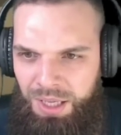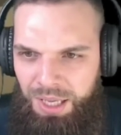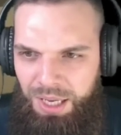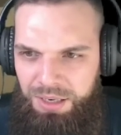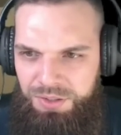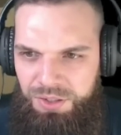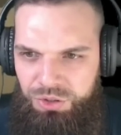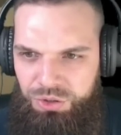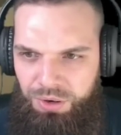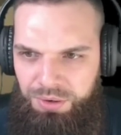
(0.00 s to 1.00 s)
It is a
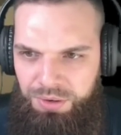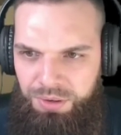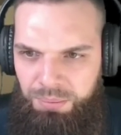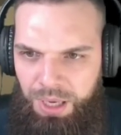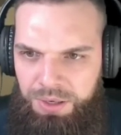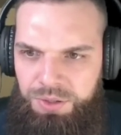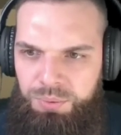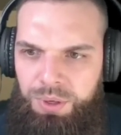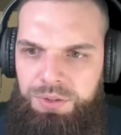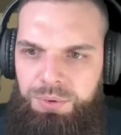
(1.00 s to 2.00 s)
joke. Max
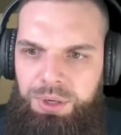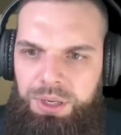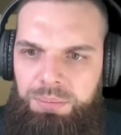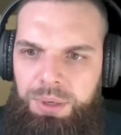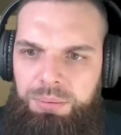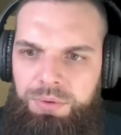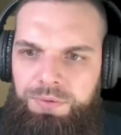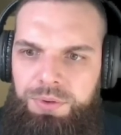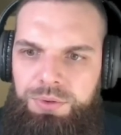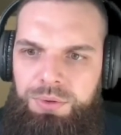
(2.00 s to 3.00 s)
120 people
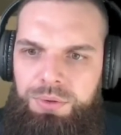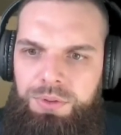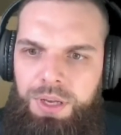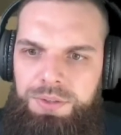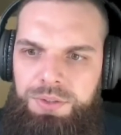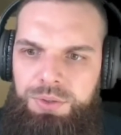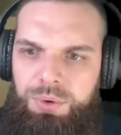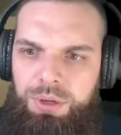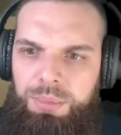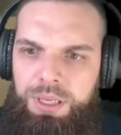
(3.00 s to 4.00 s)
for 2,000
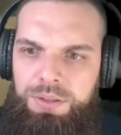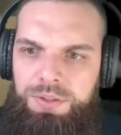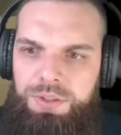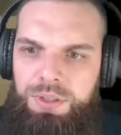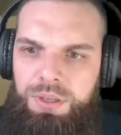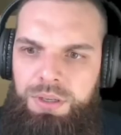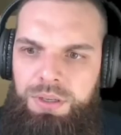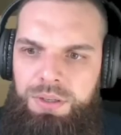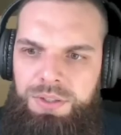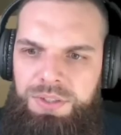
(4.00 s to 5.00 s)
square meters.
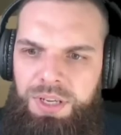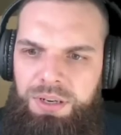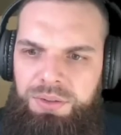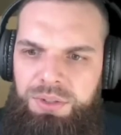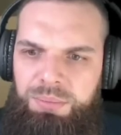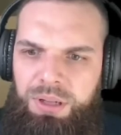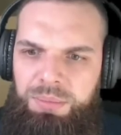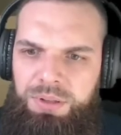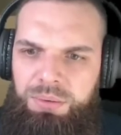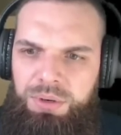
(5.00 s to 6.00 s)
Say no to
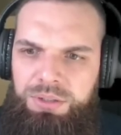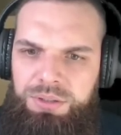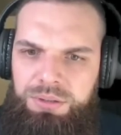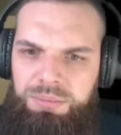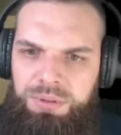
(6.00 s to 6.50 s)
public worship.